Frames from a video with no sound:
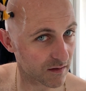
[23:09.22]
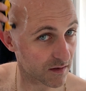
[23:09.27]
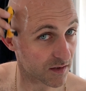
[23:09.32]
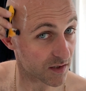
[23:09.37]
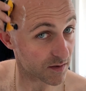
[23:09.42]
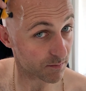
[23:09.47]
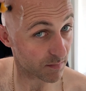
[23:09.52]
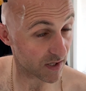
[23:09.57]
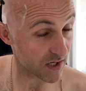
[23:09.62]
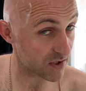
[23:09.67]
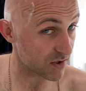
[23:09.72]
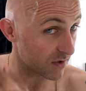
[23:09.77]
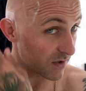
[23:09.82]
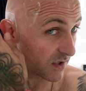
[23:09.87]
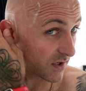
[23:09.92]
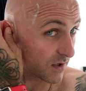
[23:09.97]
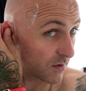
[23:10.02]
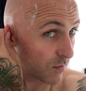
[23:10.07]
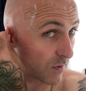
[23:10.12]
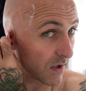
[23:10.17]
Especially
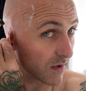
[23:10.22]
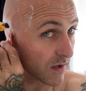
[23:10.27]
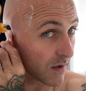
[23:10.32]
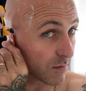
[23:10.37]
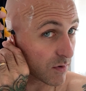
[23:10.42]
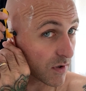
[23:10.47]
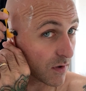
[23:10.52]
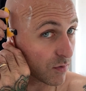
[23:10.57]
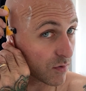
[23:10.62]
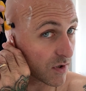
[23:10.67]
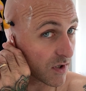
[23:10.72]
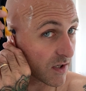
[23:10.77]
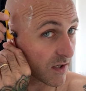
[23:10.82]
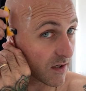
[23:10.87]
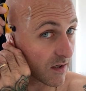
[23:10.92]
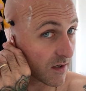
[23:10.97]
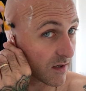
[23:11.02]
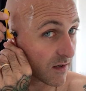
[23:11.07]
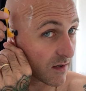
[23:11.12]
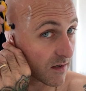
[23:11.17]
there, wow, that was loads of
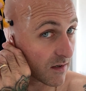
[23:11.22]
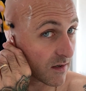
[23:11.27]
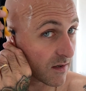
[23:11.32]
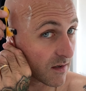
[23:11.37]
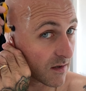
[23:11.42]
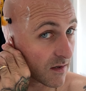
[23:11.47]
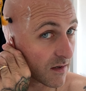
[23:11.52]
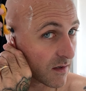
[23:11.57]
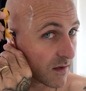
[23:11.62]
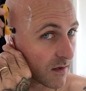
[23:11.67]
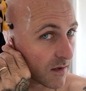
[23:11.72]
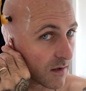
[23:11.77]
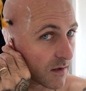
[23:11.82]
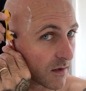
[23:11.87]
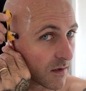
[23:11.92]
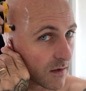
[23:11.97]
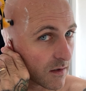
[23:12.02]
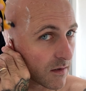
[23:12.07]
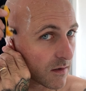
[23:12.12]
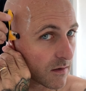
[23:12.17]
hair.
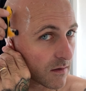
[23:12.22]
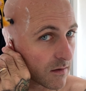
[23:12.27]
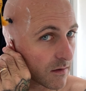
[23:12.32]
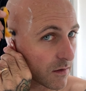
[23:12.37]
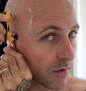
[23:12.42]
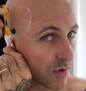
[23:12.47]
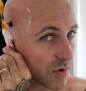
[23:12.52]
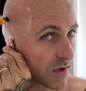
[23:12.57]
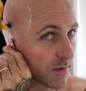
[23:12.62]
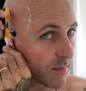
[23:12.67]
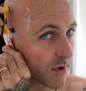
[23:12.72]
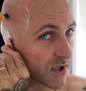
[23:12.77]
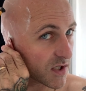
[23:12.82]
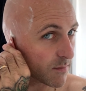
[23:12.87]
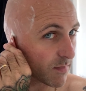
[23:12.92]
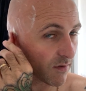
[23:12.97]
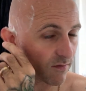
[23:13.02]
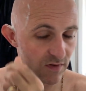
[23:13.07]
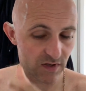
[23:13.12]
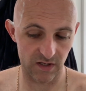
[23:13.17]
Not so much
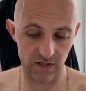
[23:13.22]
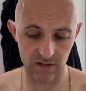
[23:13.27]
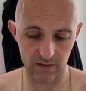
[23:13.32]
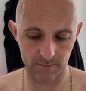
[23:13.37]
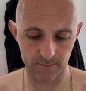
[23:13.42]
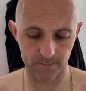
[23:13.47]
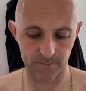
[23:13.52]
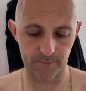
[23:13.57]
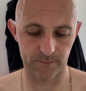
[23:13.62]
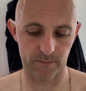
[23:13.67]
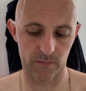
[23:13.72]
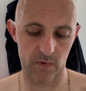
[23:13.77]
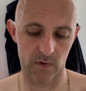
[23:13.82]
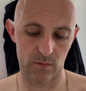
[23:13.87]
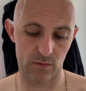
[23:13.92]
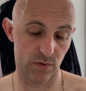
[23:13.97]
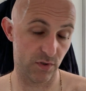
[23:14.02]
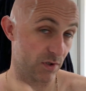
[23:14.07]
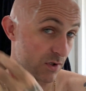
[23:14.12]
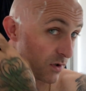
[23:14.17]
above the ear,
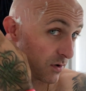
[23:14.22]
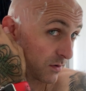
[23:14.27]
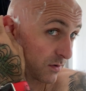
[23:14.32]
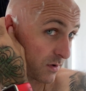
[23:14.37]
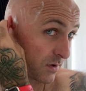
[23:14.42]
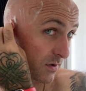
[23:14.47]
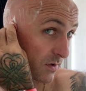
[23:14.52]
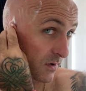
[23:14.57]
which is good.